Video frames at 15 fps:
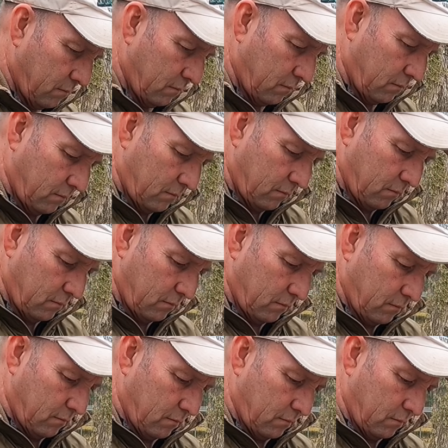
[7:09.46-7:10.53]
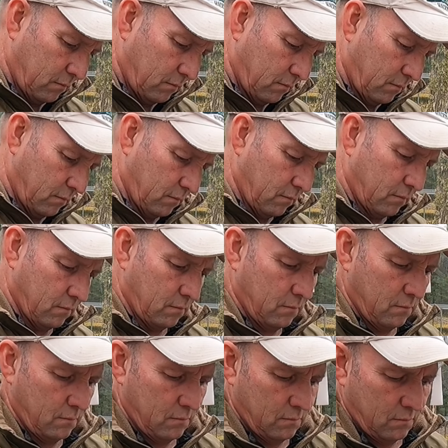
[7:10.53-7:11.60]

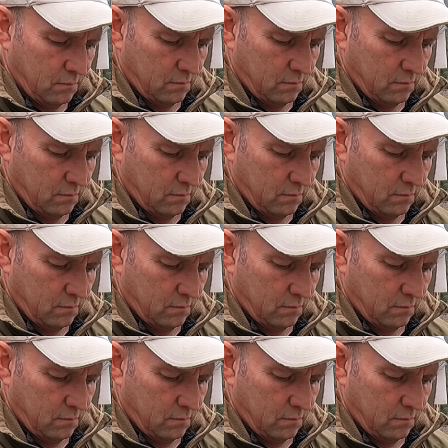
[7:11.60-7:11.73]
(silence)